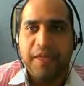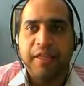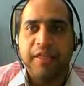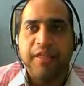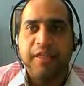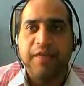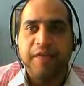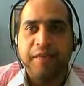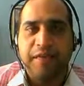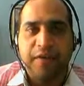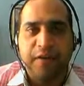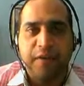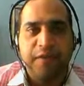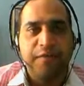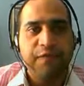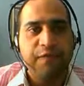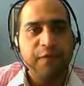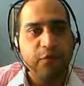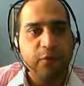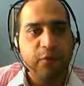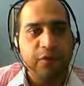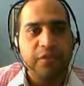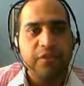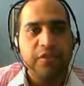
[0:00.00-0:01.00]
The firm
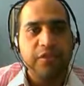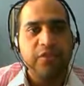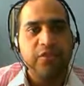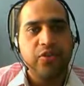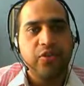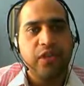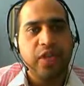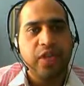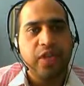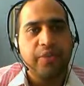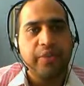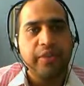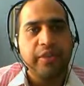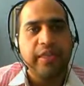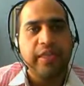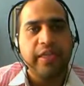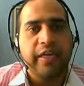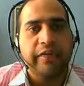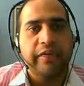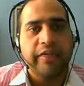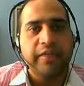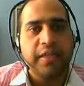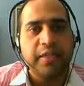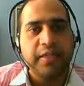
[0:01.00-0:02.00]
focuses on helping
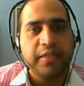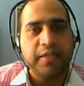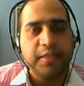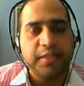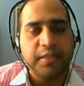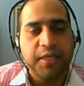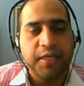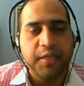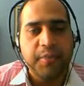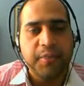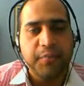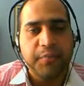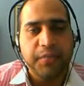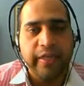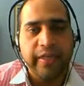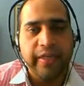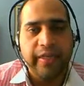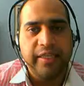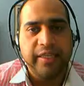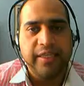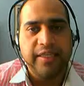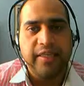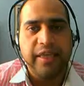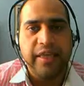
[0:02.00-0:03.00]
life sciences
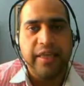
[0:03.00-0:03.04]
companies